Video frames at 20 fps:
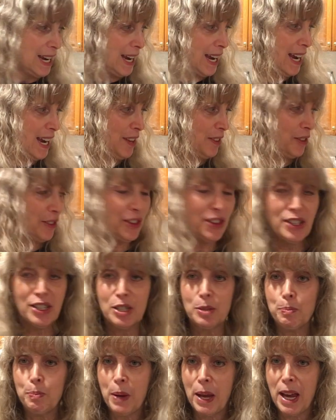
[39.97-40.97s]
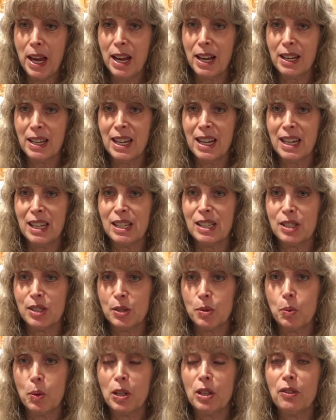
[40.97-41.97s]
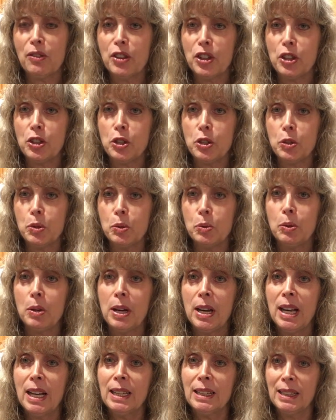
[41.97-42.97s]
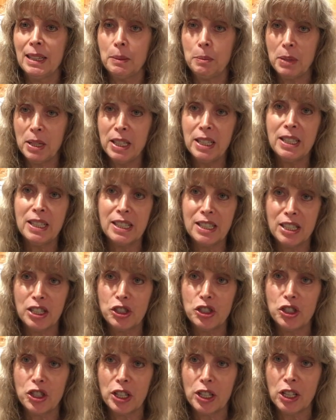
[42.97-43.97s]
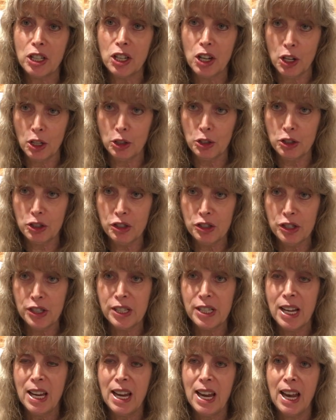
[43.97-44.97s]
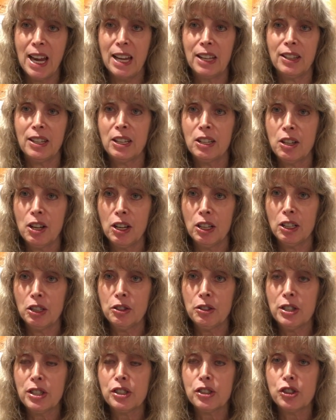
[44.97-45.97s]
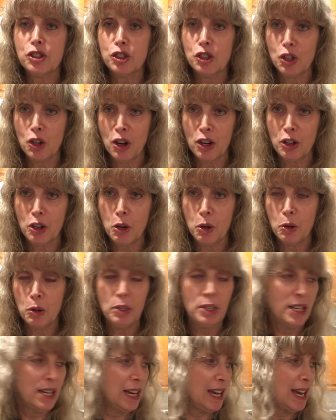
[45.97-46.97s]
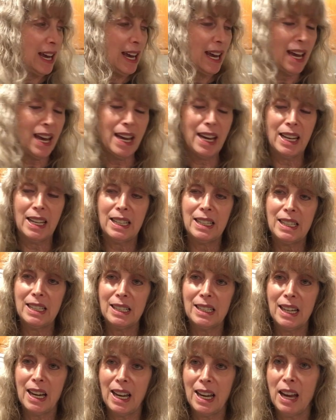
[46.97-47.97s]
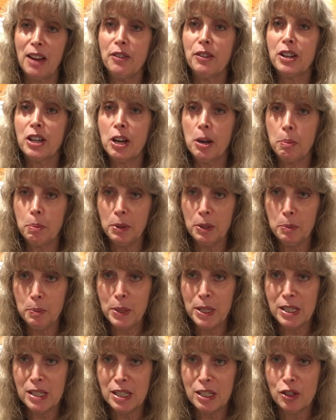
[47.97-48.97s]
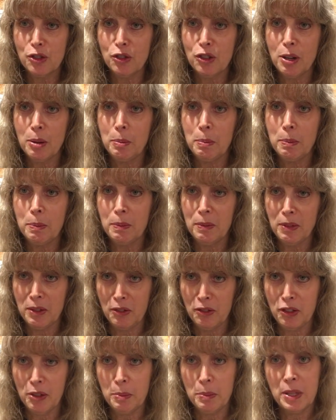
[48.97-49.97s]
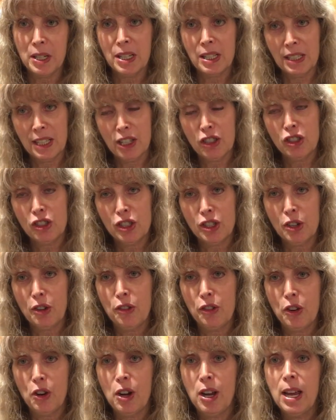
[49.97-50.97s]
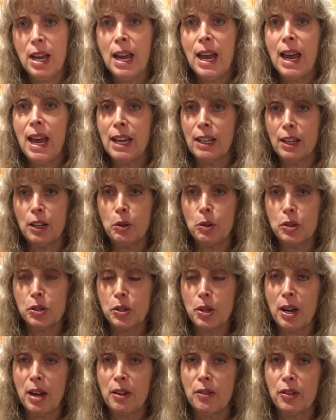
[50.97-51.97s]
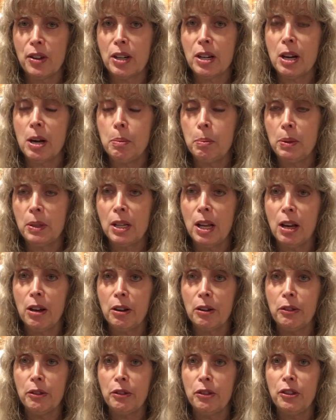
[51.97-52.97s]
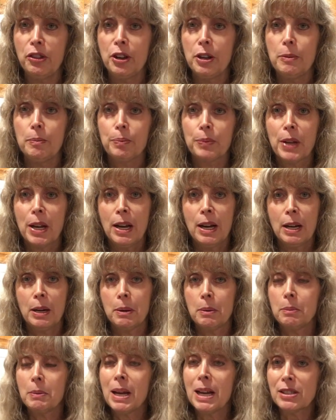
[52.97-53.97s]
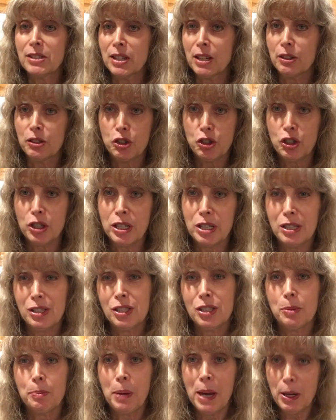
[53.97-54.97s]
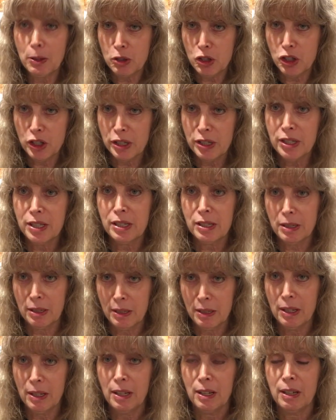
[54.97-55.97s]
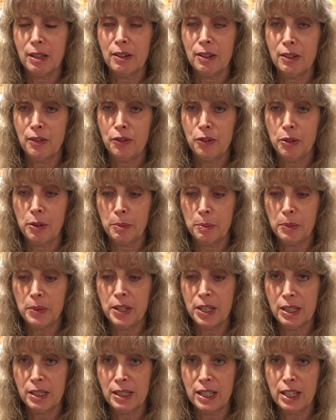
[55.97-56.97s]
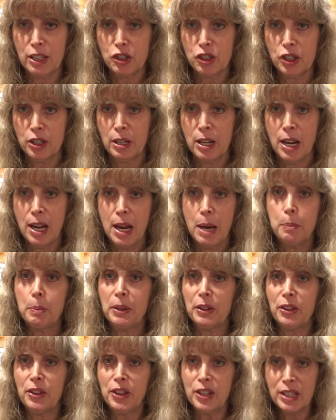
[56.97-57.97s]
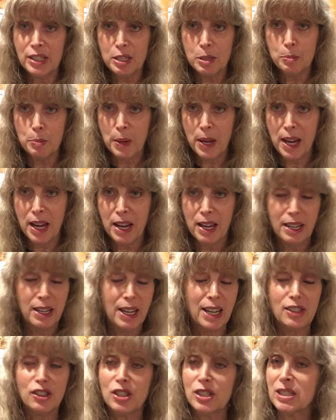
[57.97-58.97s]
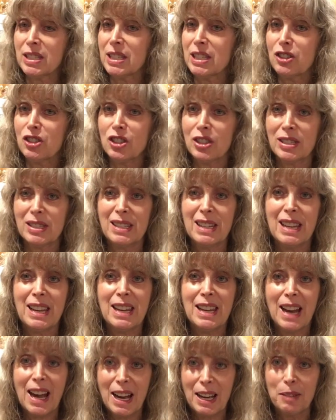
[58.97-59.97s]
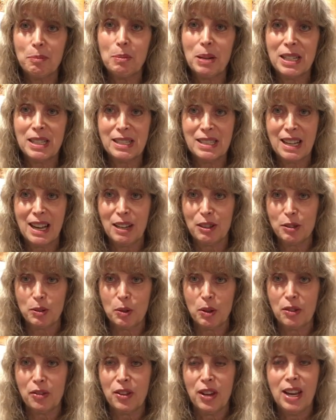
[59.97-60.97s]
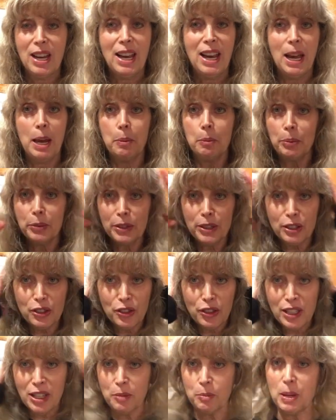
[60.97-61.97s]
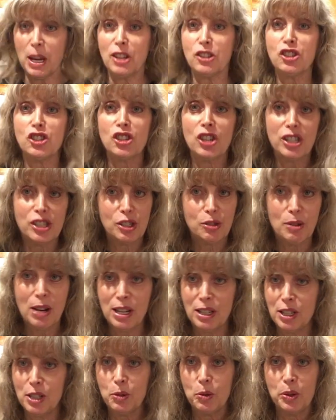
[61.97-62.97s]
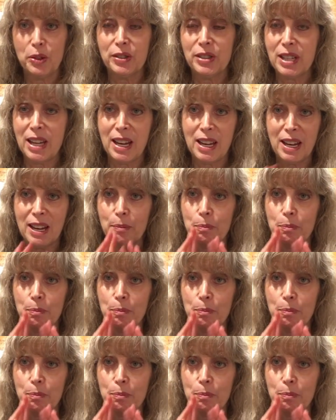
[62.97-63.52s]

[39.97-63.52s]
And this bag is one of the new limited edition colors, and the color is charcoal, and I have a couple of pieces from from the collection so far, and I also have a couple of um, S L Gs pouches Uh, from the collection. But this bag just just knocked my socks off, and please forgive me, I just ran in all day.